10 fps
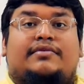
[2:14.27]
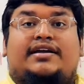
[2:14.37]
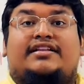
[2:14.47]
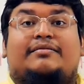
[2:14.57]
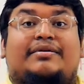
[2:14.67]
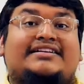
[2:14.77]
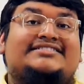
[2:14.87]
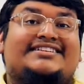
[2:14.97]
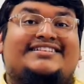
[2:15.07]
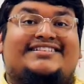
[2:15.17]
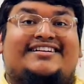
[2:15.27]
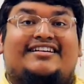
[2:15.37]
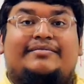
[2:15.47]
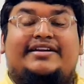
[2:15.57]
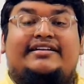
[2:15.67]
in the present. They're going
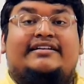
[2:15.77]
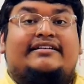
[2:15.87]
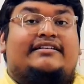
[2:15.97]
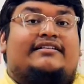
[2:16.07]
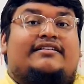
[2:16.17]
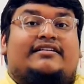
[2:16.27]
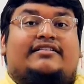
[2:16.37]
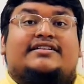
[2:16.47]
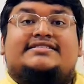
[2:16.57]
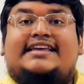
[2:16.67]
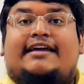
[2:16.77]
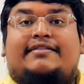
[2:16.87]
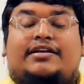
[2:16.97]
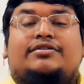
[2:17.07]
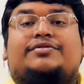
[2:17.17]
to be the same
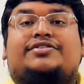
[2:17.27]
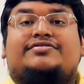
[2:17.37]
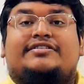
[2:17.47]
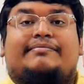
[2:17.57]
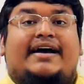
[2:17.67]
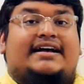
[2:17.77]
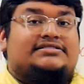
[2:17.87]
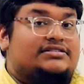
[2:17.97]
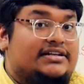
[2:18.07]
that you would use in the past.